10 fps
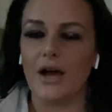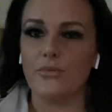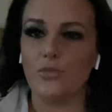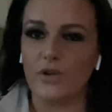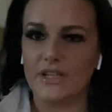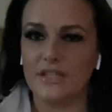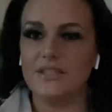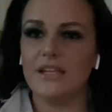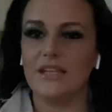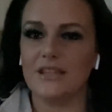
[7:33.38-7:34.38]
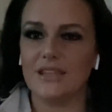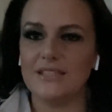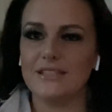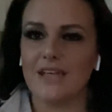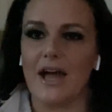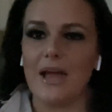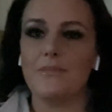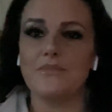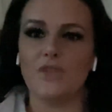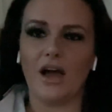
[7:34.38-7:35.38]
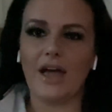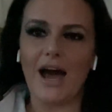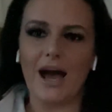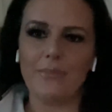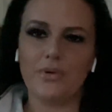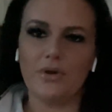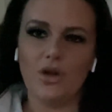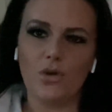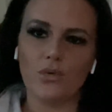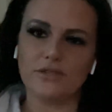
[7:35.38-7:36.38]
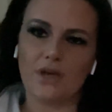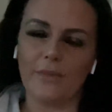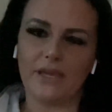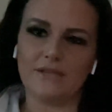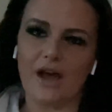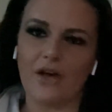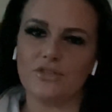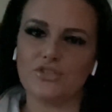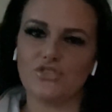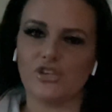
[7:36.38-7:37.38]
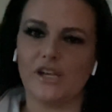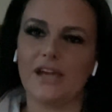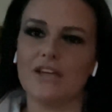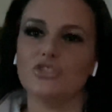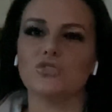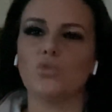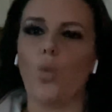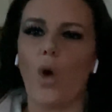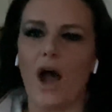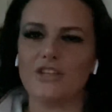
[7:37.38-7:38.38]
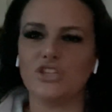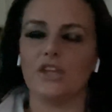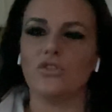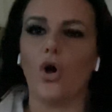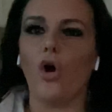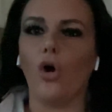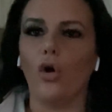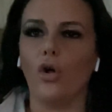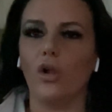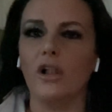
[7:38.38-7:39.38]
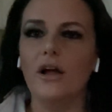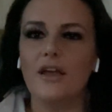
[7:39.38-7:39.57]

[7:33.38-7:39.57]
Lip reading: when he did it this time, a cop was coming down the street and just watching the whole